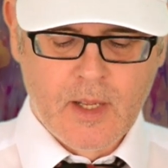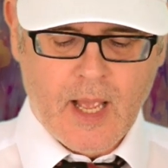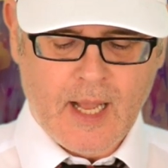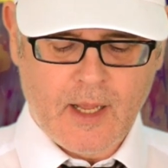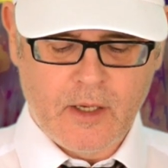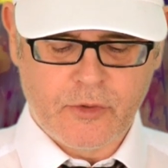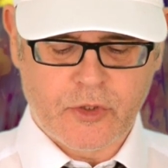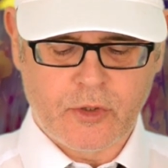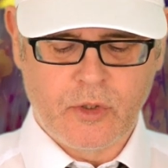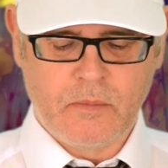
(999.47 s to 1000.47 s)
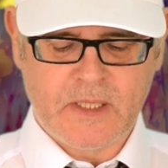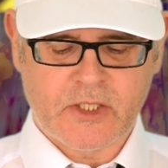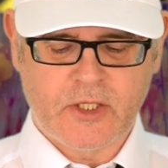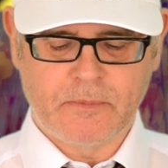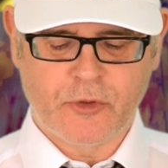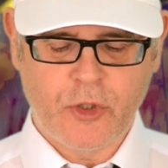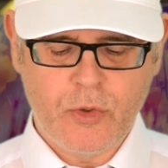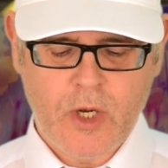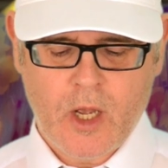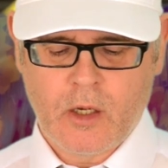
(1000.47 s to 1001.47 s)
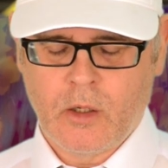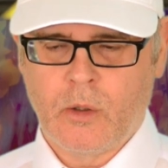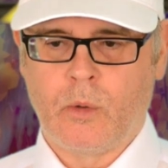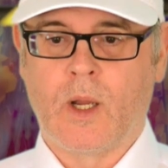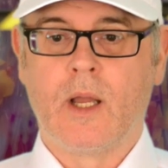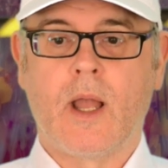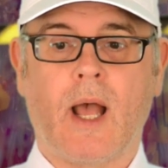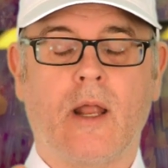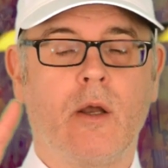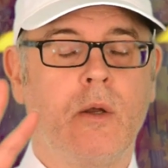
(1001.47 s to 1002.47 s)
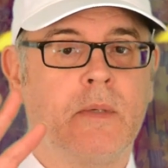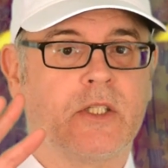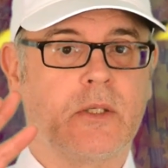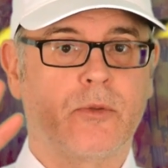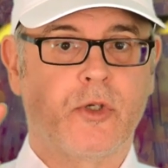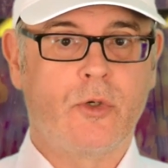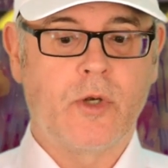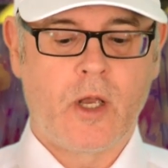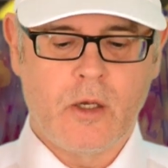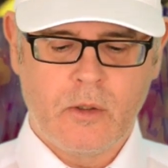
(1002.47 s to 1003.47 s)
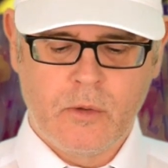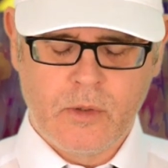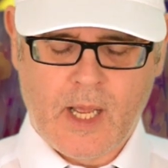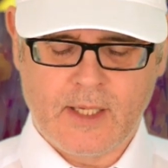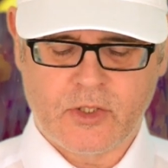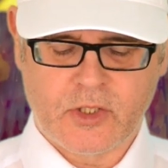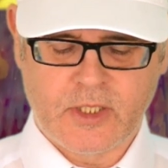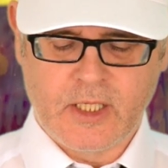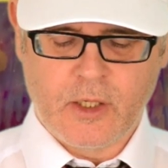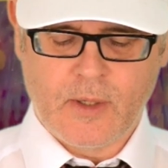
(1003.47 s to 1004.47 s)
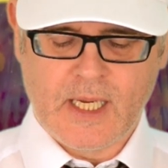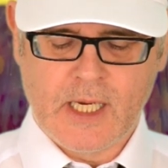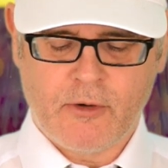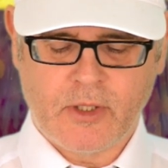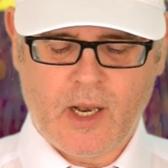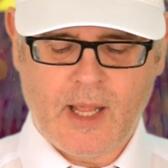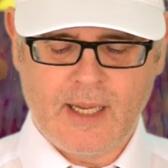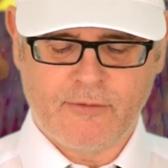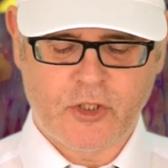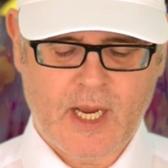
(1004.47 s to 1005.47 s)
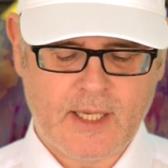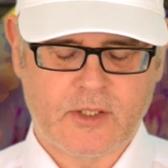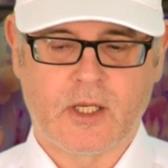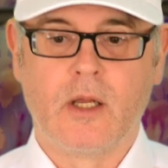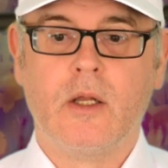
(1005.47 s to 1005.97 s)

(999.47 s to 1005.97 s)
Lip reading: Hello to Mr. Bruno. Hello, Mr. Bruno. Nice to see you here on the live chat.